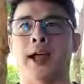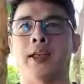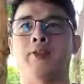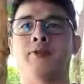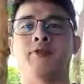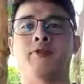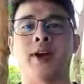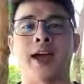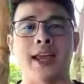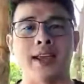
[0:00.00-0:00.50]

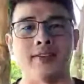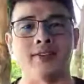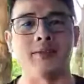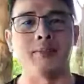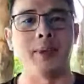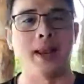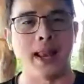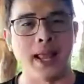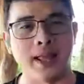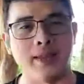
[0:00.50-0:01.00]
advise
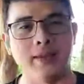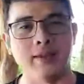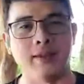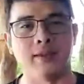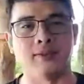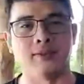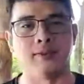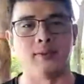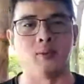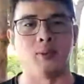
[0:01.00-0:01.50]

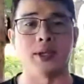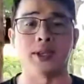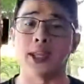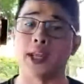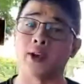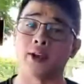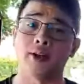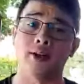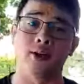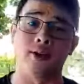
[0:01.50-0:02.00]
millennials and what they
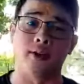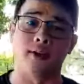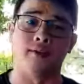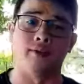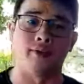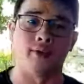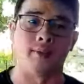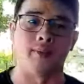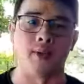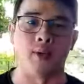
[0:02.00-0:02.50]
could learn
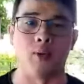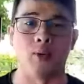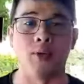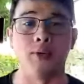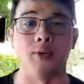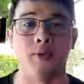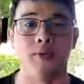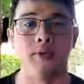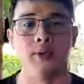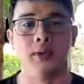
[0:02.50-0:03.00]
from the
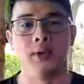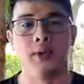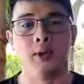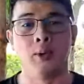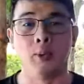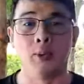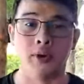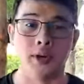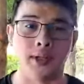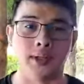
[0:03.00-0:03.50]
old
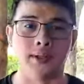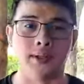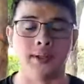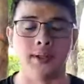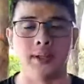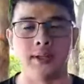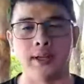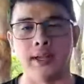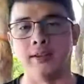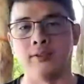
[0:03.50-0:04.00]
world
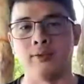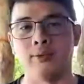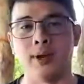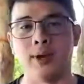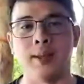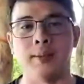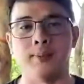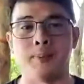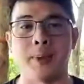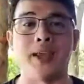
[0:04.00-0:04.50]
is
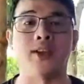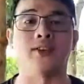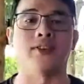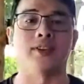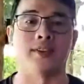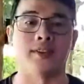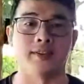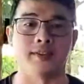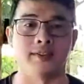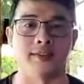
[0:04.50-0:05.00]
really
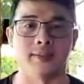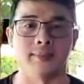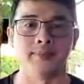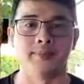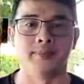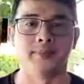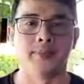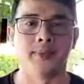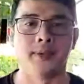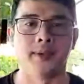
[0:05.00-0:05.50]
patience.
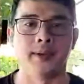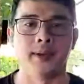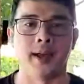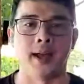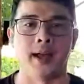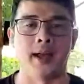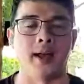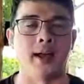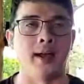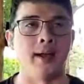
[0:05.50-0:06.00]

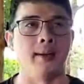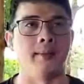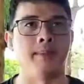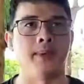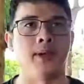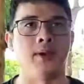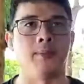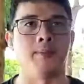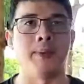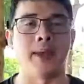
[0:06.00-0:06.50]

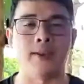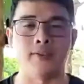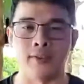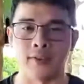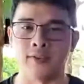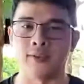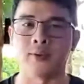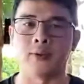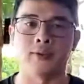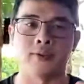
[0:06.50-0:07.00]

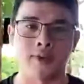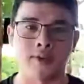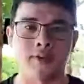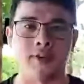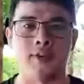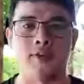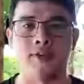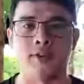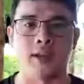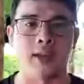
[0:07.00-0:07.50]
Patience,
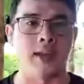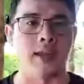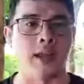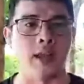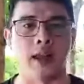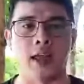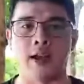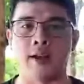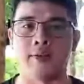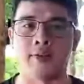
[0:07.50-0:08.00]
consistency.
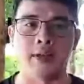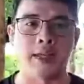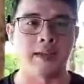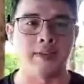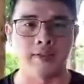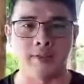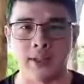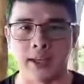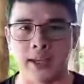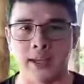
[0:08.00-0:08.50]
A lot of
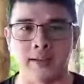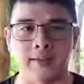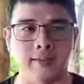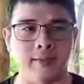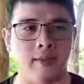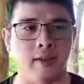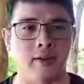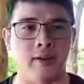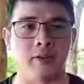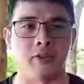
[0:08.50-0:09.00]
these
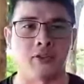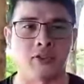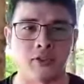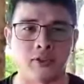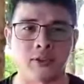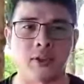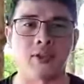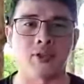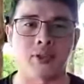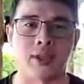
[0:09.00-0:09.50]
things, there are
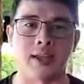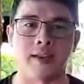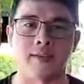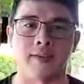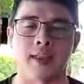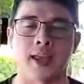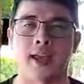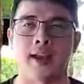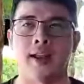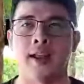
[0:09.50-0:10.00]
certain
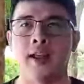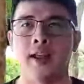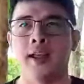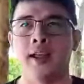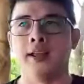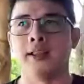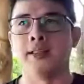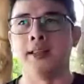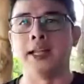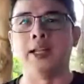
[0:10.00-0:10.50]
things that
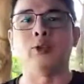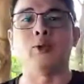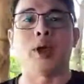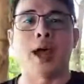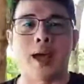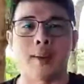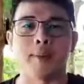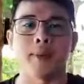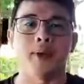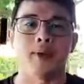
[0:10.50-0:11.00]
need to
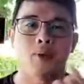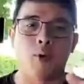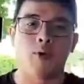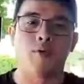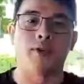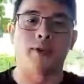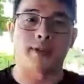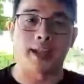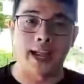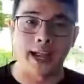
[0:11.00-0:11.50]
happen
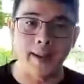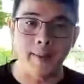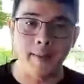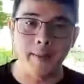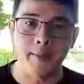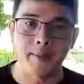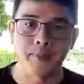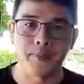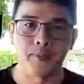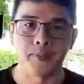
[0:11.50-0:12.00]
over time.
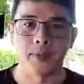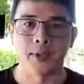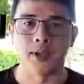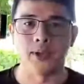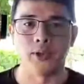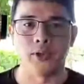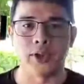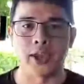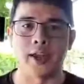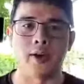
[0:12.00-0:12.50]

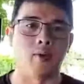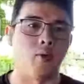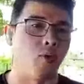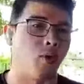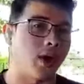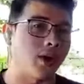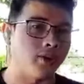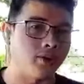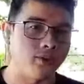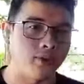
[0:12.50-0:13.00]
You can't
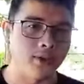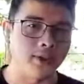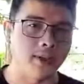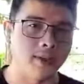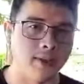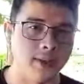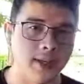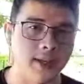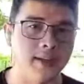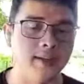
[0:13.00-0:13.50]
rush
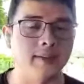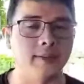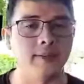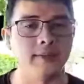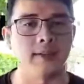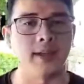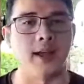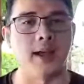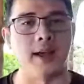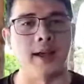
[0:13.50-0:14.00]
certain
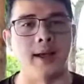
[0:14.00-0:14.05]
things.